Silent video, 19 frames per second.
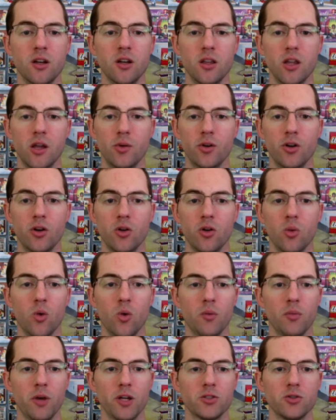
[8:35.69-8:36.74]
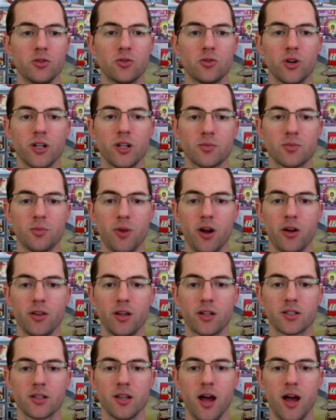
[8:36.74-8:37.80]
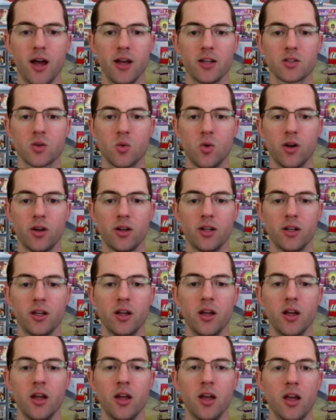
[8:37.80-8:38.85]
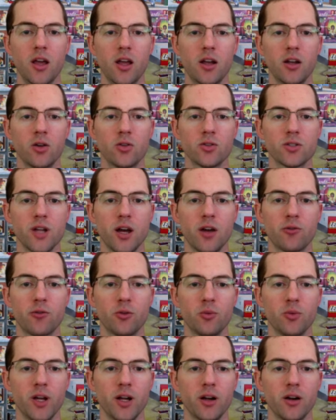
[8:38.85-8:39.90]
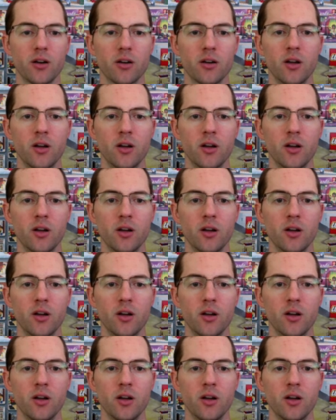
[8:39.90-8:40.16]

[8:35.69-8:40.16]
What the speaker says: There we go, 1 by 2 transparent, that's the highest quantity, and it goes down from there.